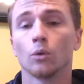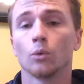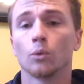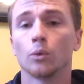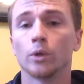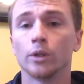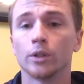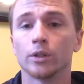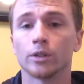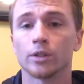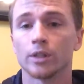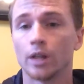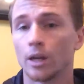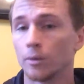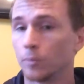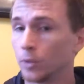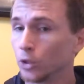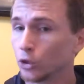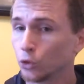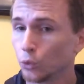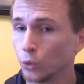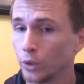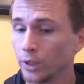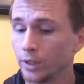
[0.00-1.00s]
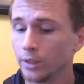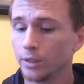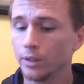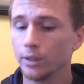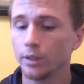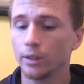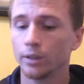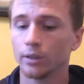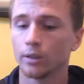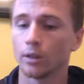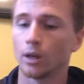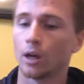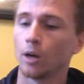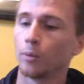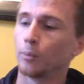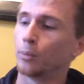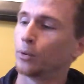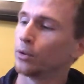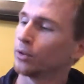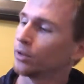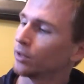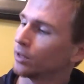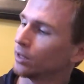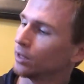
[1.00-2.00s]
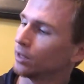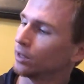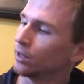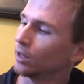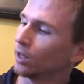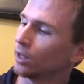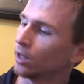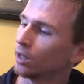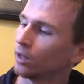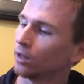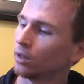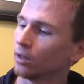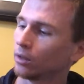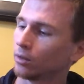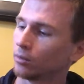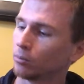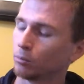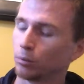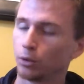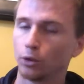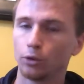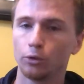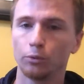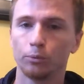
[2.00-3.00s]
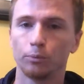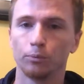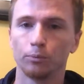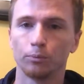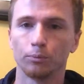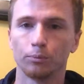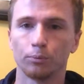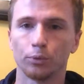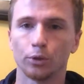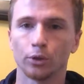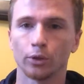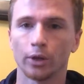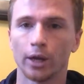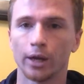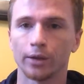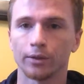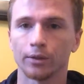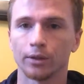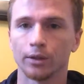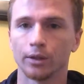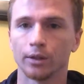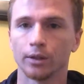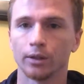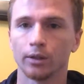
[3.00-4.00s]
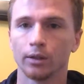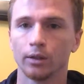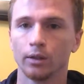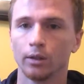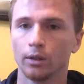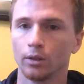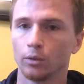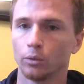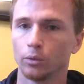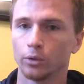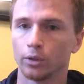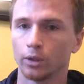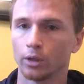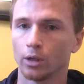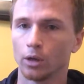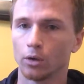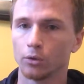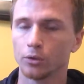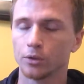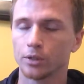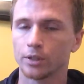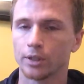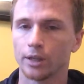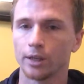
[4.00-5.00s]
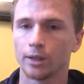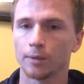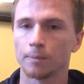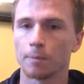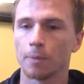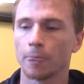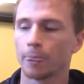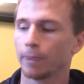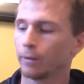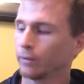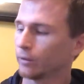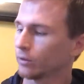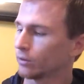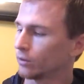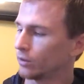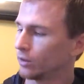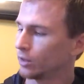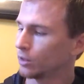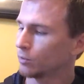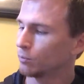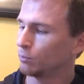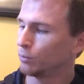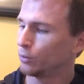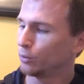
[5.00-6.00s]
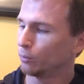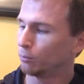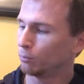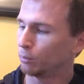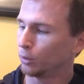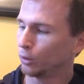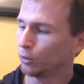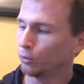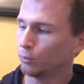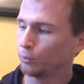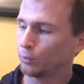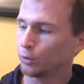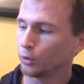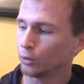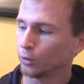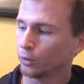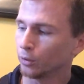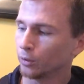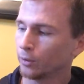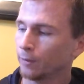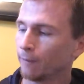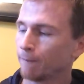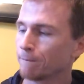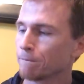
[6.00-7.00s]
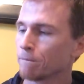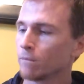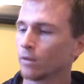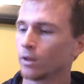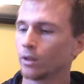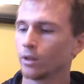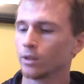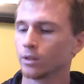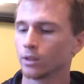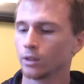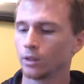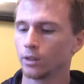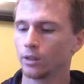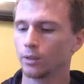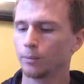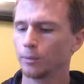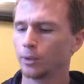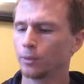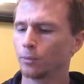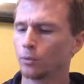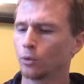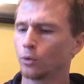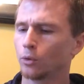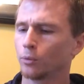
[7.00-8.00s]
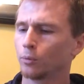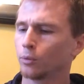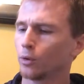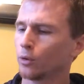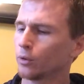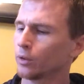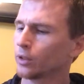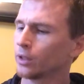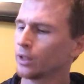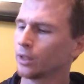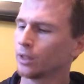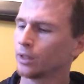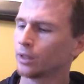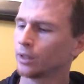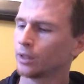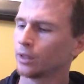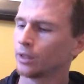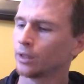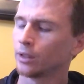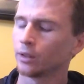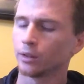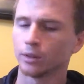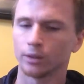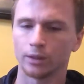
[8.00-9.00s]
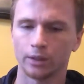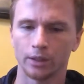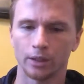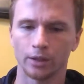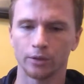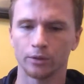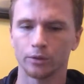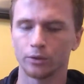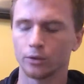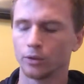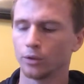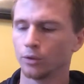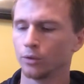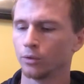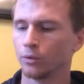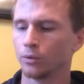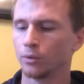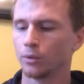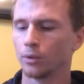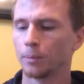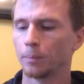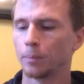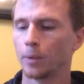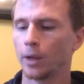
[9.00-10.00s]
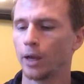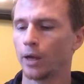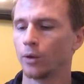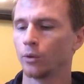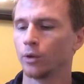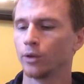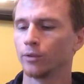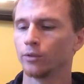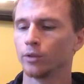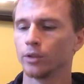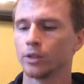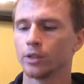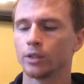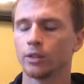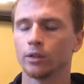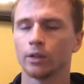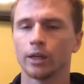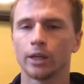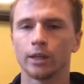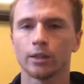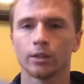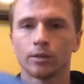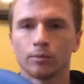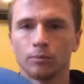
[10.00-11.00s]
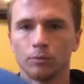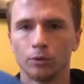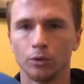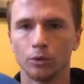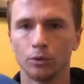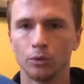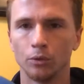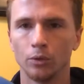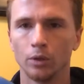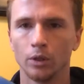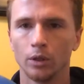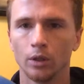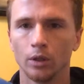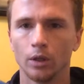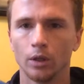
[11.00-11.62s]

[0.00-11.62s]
When there's not much wind, I'll put the blue Pure out there with the gold stamp. This blue Pure is a little bit more broken in than the other two. However, it's still got some new